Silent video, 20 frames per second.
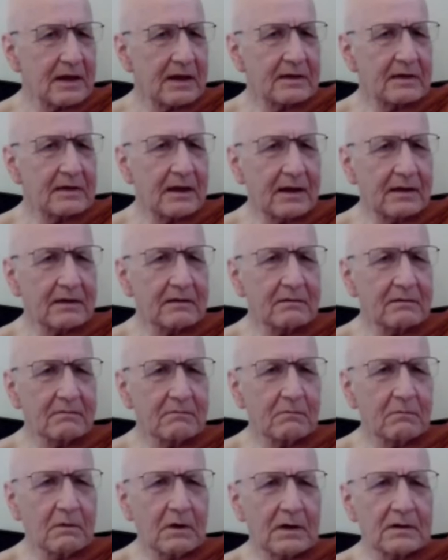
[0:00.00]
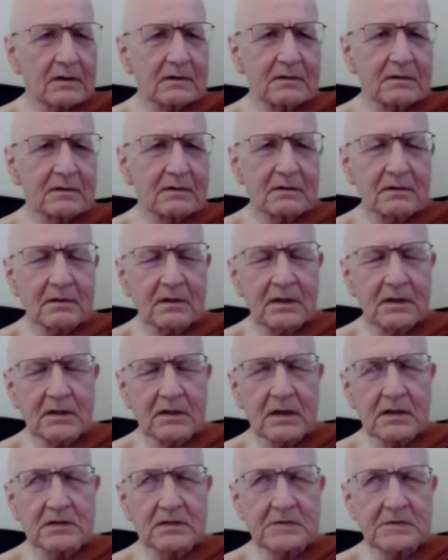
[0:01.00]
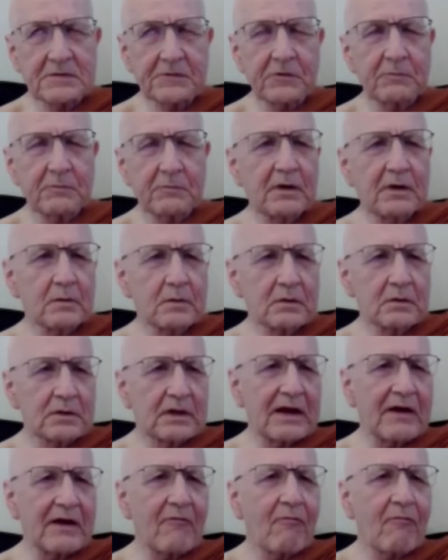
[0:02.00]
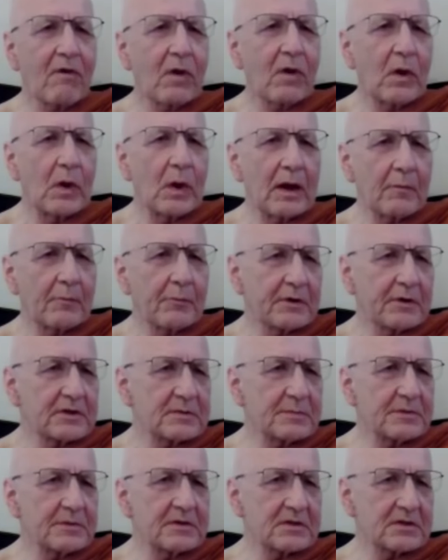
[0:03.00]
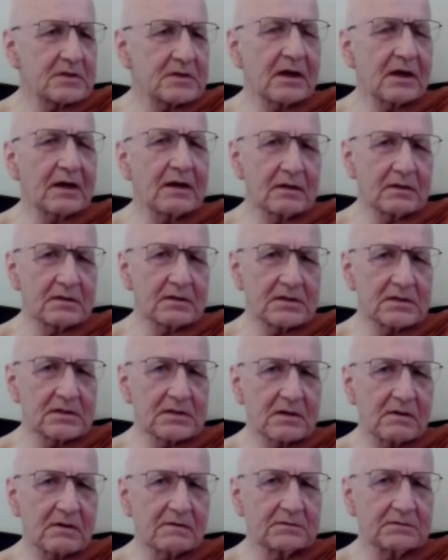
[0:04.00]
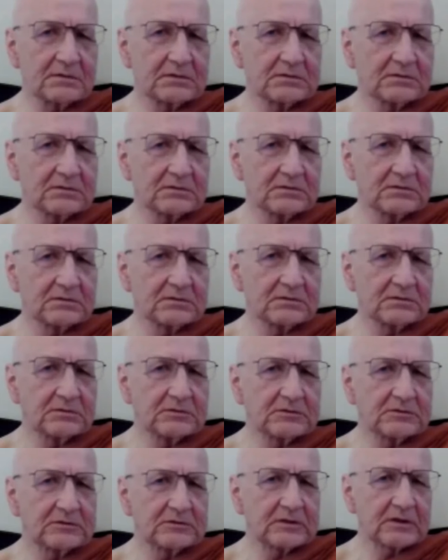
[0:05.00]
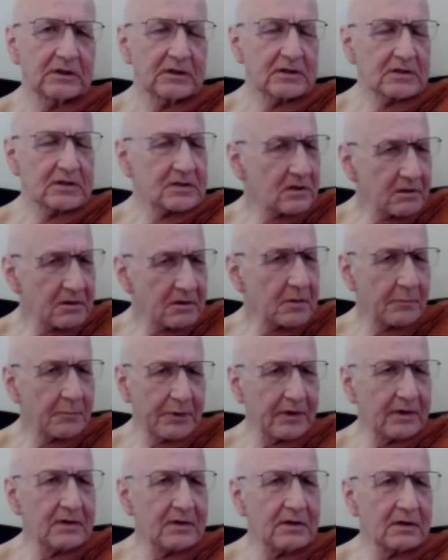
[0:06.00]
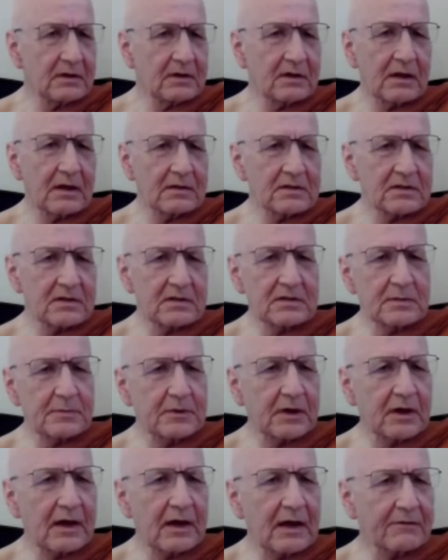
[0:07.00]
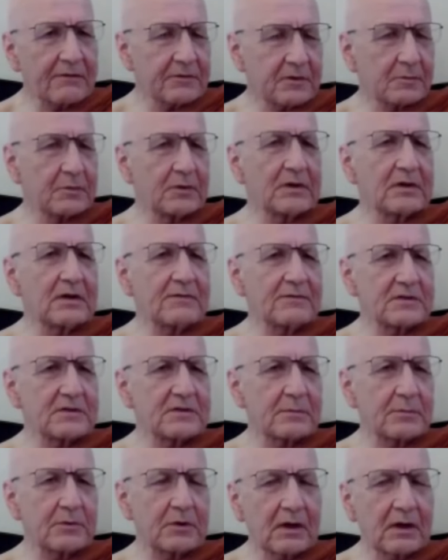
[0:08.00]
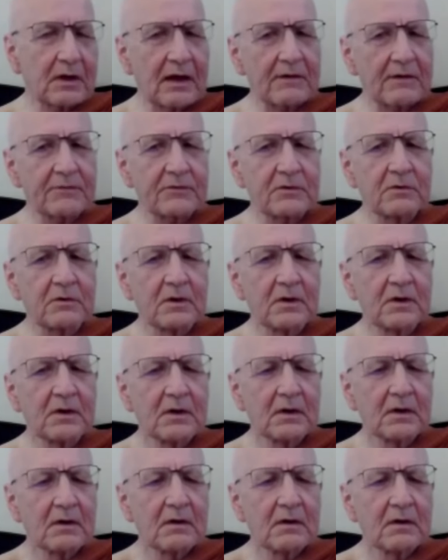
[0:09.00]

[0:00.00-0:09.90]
And what he does for me with that brings me to silence. Because it's not an opinion, it's not something I have to believe, it's something I have to